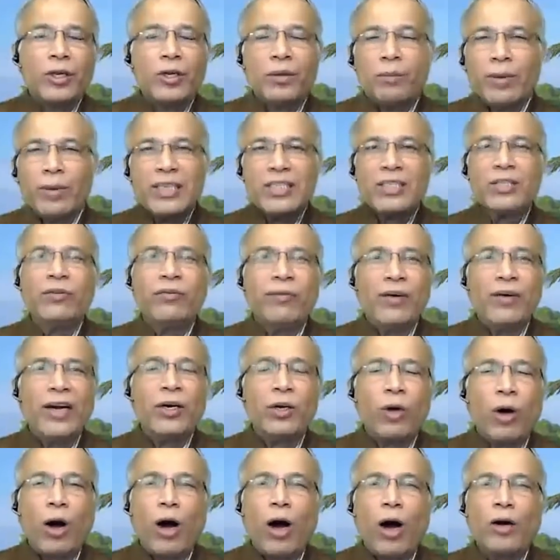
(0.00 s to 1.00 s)
must have
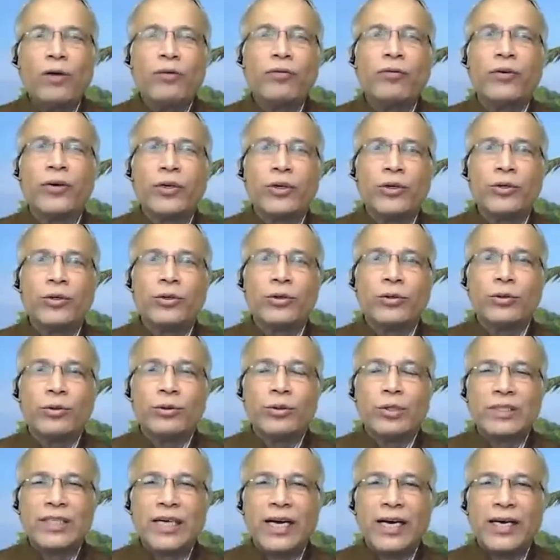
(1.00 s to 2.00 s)
felt odd for
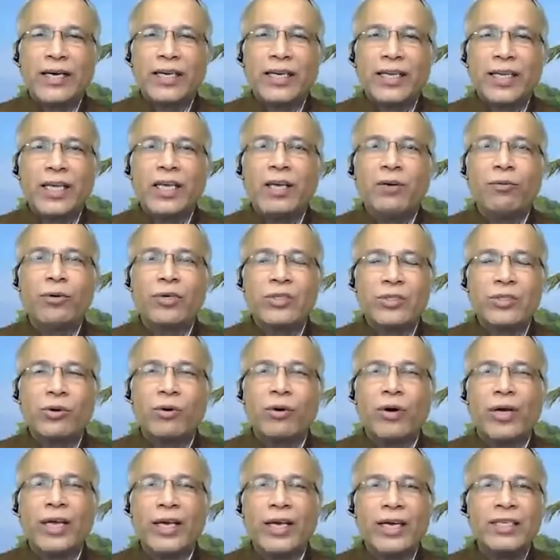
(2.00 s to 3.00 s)
you that he was
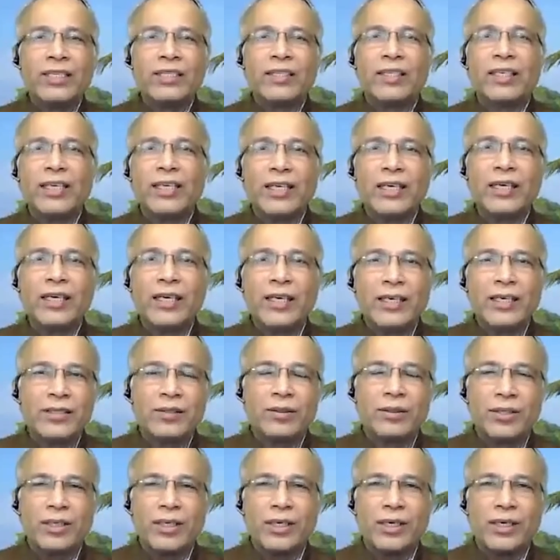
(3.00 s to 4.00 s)
going and seeing
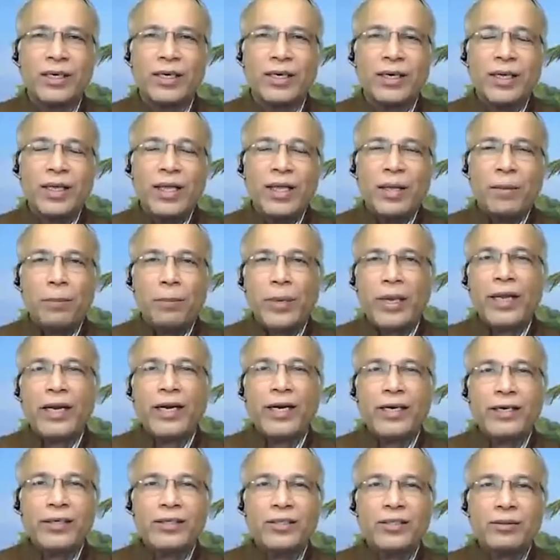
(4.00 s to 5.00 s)
his
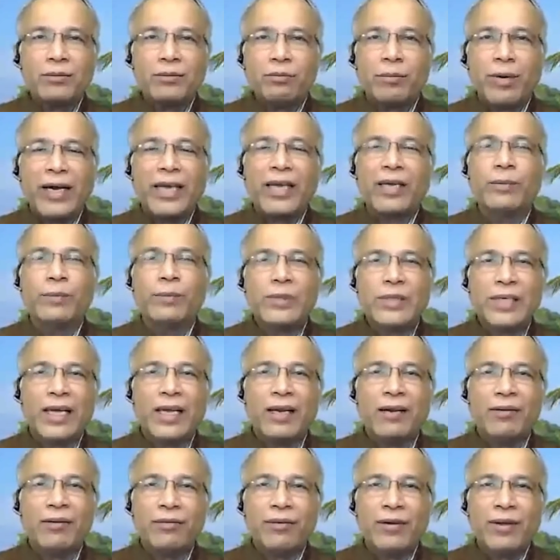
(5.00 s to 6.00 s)
parents by
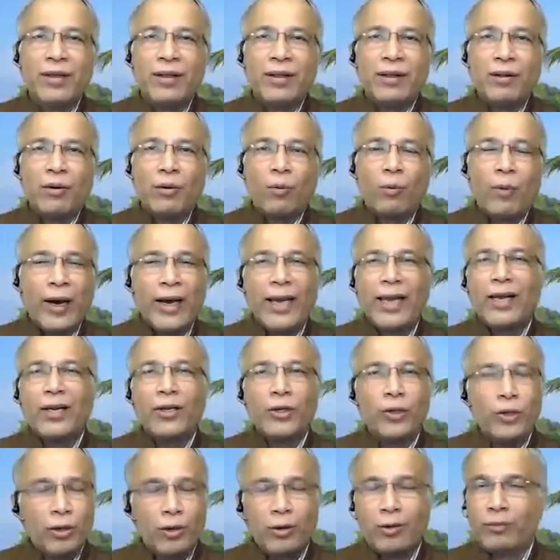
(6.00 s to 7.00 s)
himself, while
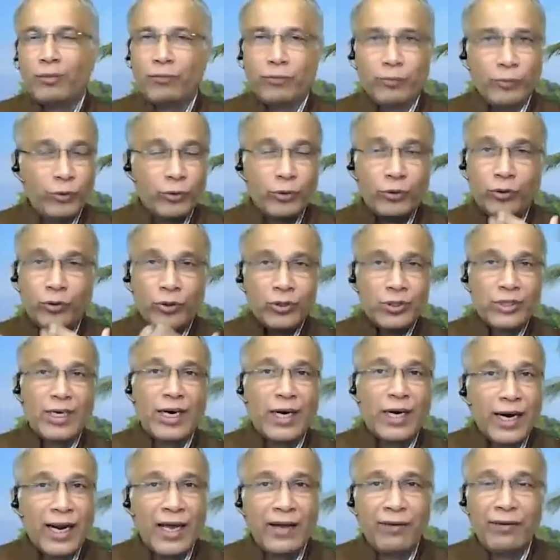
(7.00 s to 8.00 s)
you
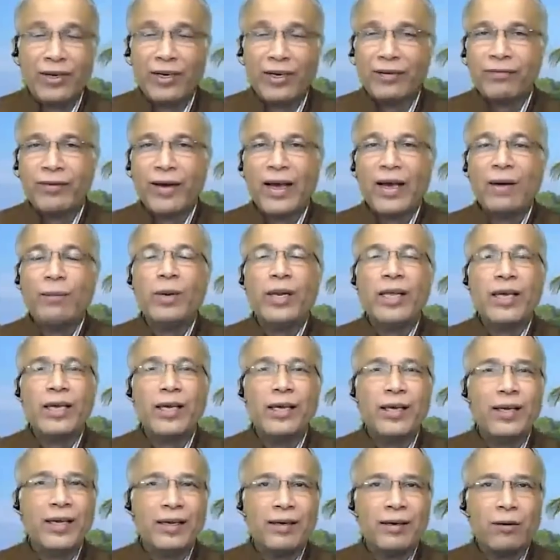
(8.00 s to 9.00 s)
started having a
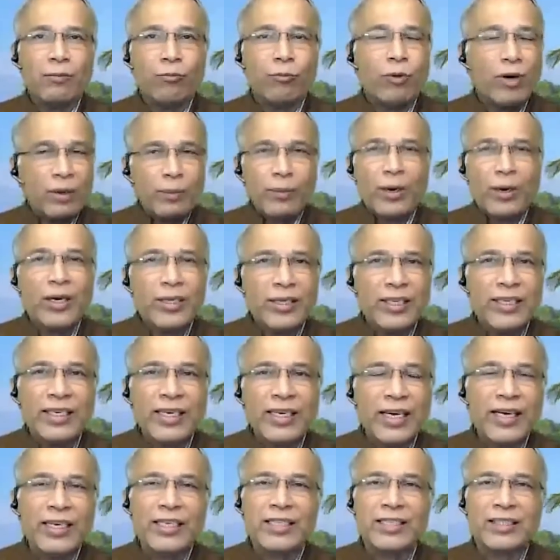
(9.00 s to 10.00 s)
family. What about the
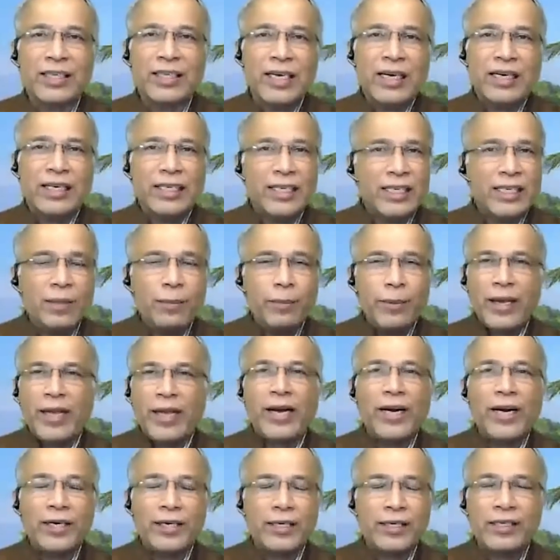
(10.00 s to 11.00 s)
kids? Did the
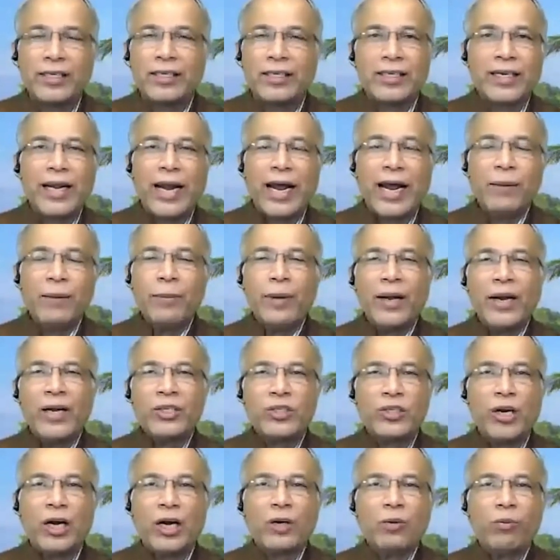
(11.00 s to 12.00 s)

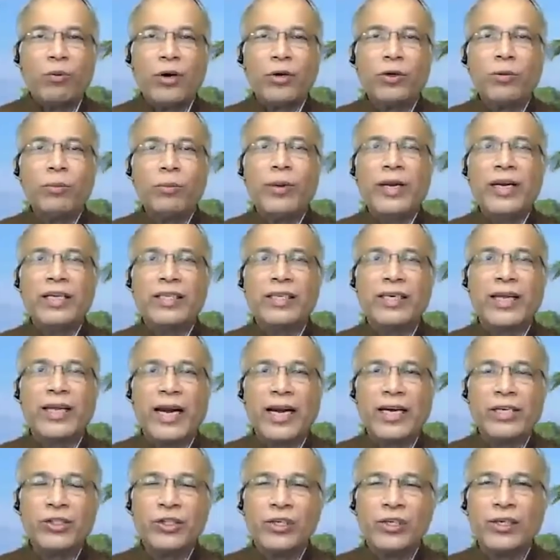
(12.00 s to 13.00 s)
grandparents not want to meet the
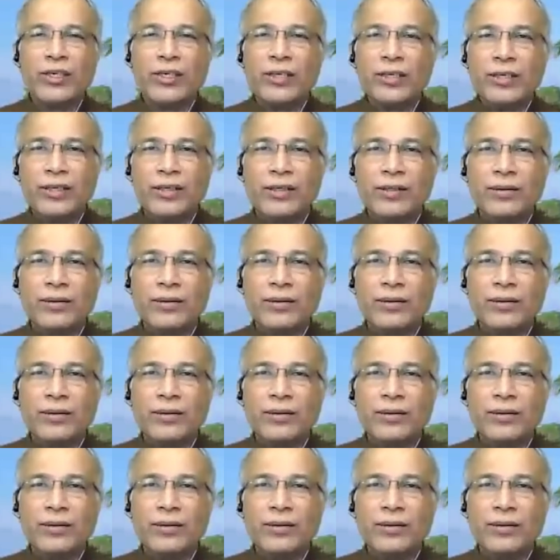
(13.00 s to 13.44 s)
grandchildren?